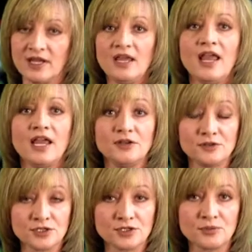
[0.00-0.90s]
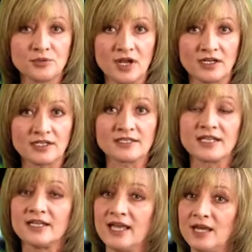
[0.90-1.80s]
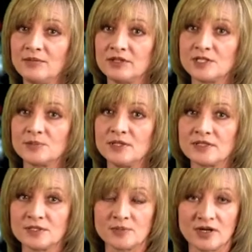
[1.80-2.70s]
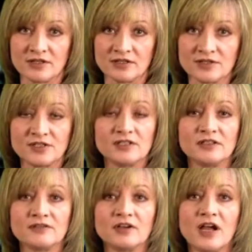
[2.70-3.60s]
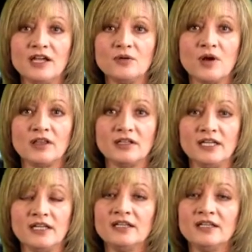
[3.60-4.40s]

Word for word: and nutritional products that enable its business partners to deliver high quality,